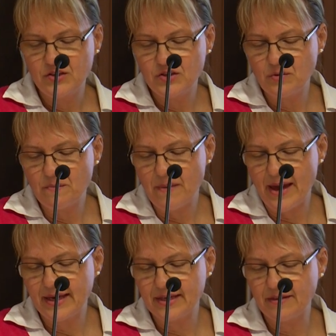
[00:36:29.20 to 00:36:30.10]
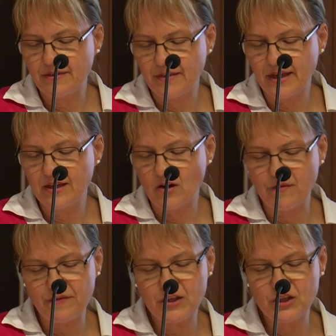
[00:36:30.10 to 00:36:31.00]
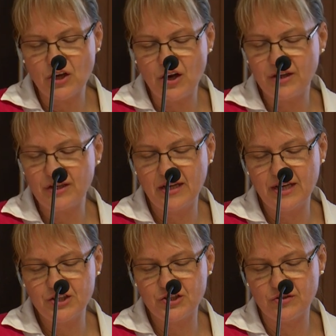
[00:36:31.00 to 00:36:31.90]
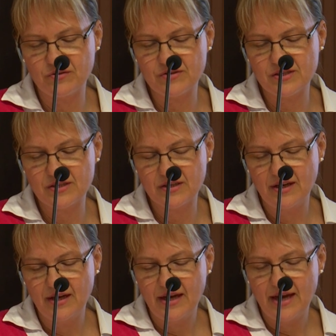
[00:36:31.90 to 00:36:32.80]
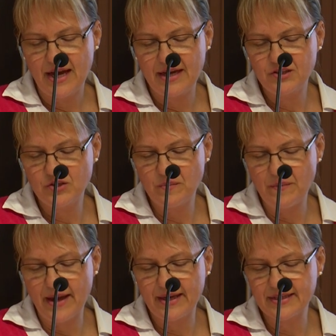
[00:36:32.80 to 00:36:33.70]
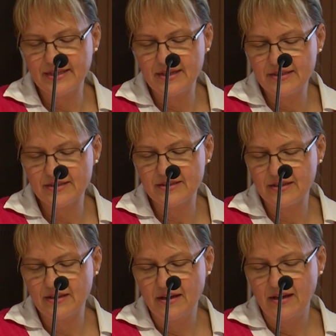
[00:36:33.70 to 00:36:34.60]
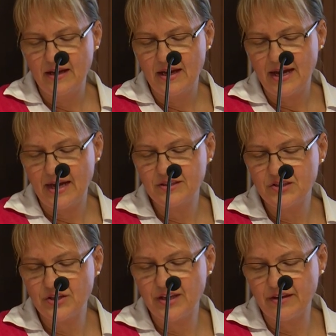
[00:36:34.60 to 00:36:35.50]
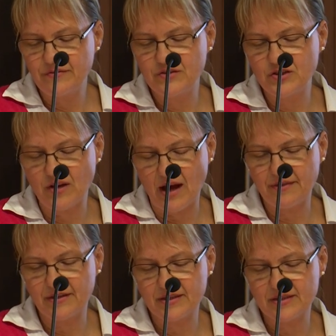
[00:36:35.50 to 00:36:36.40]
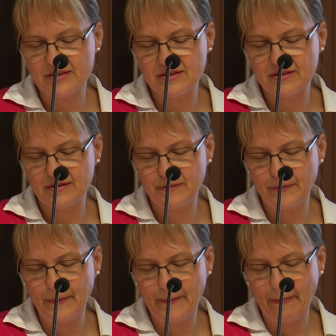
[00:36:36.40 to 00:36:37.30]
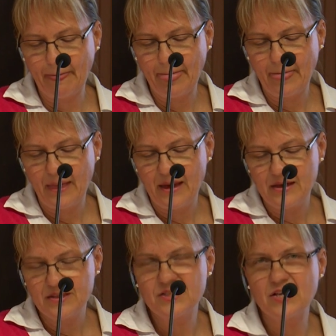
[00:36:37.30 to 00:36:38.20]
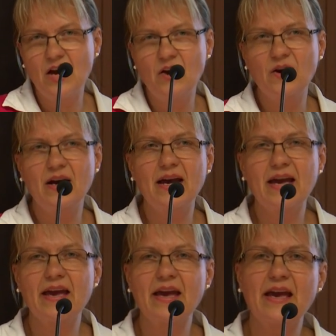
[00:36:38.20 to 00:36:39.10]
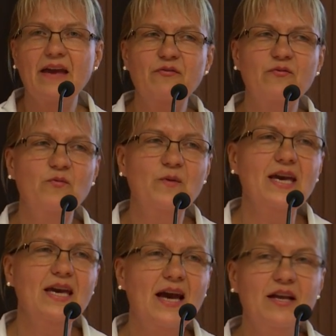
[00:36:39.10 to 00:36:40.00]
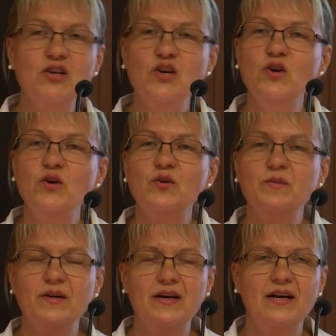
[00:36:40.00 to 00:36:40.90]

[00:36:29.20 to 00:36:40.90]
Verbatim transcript: to make it think of eternal issues and to make it listen and to give to others. So if we and you